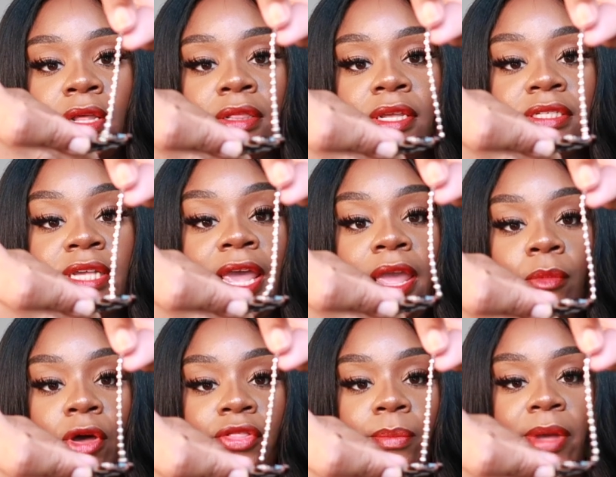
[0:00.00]
this came
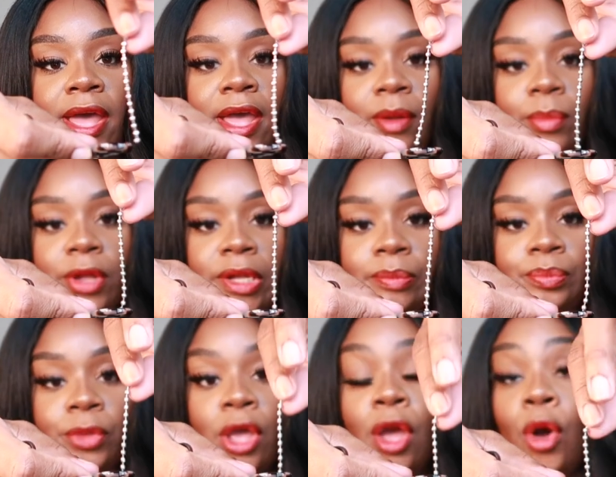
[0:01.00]
on the bag,
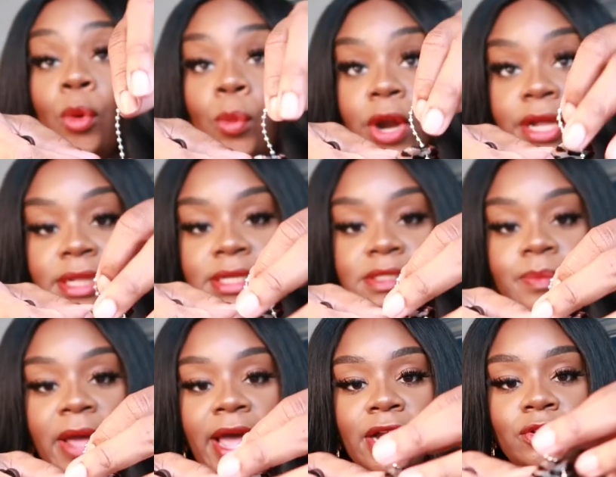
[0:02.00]
but wearing this
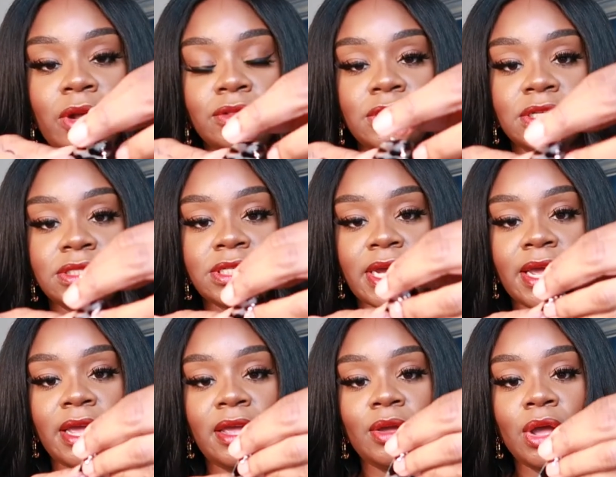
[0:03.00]
bag throughout the
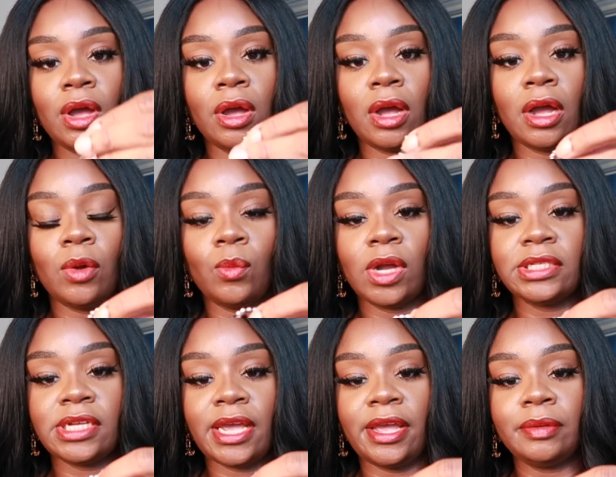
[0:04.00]
day, um, one
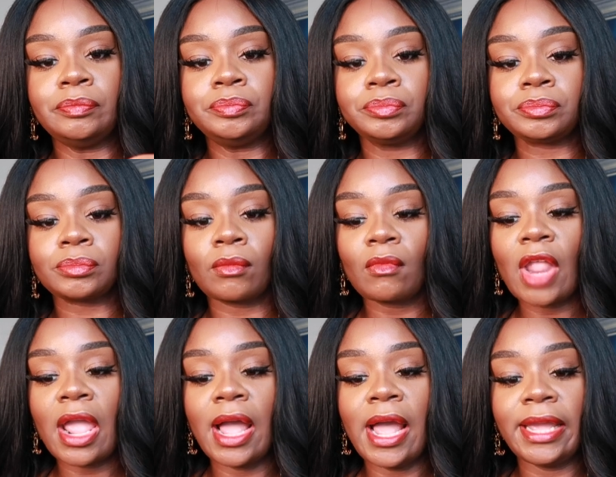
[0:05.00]
day
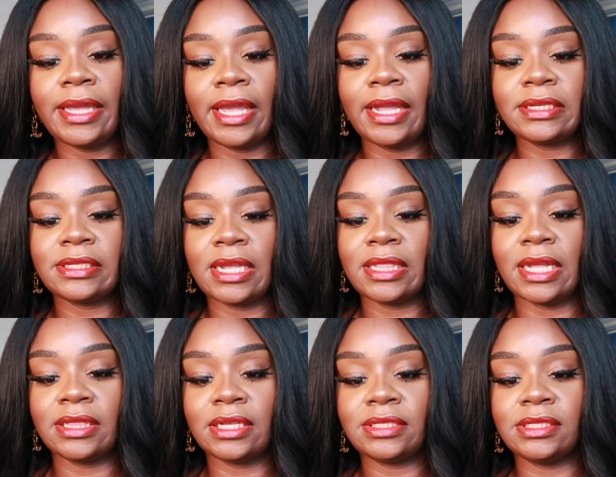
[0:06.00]
I can say
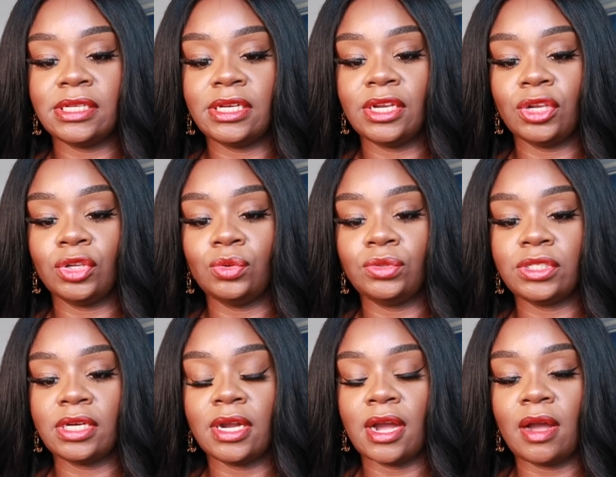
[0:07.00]
that this did
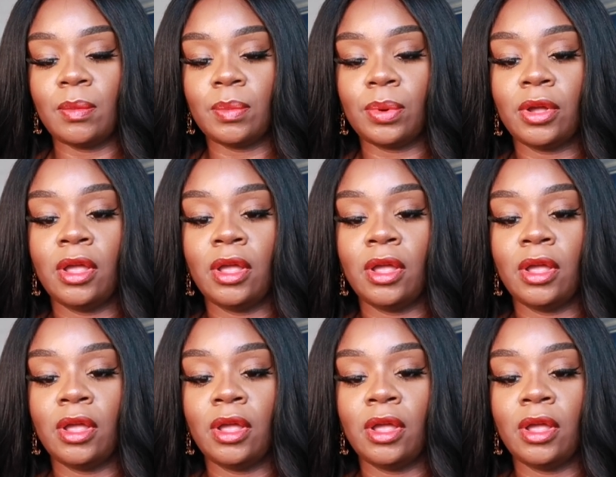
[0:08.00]
loosen up